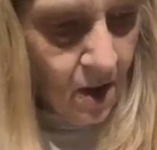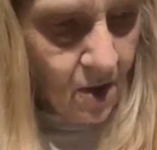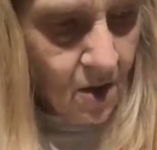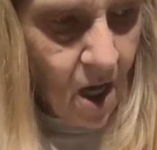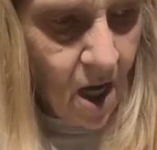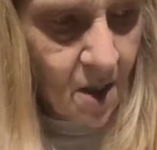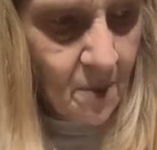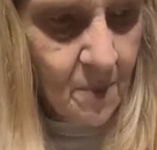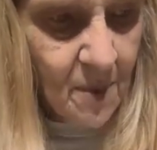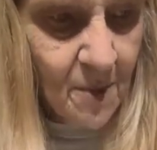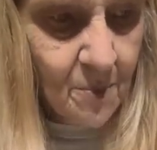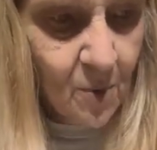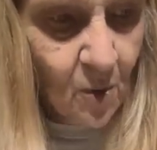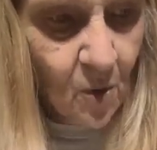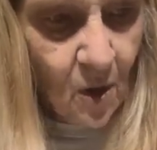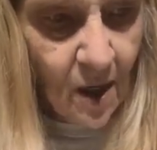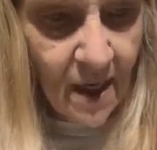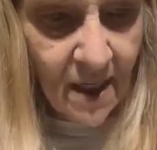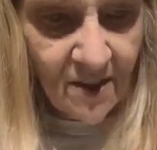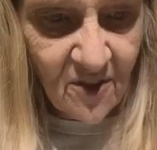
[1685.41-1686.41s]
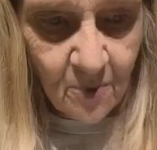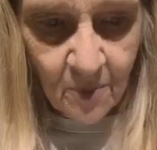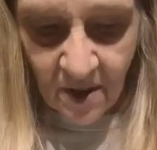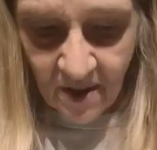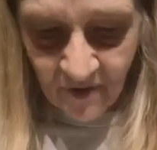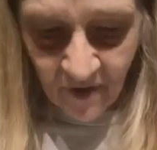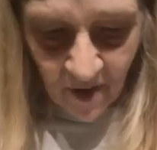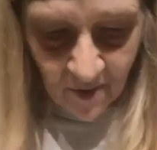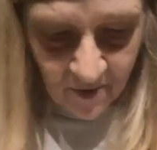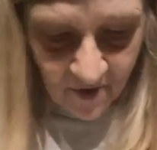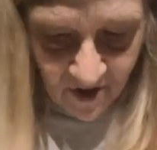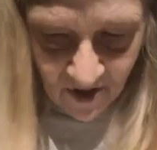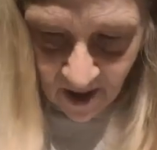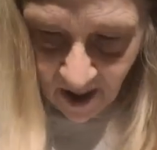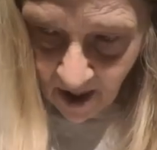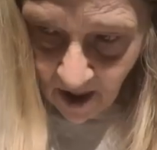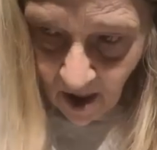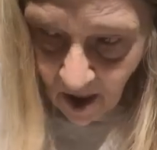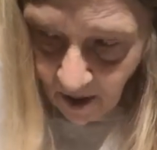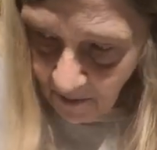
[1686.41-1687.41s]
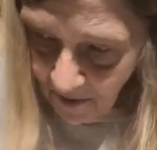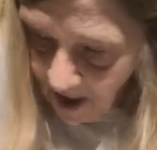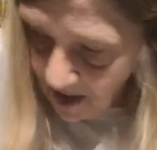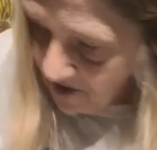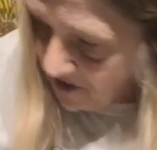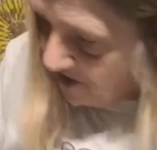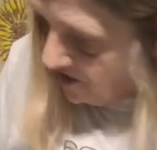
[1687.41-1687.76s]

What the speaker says: A lot of people ask me if I'm sick. I'm not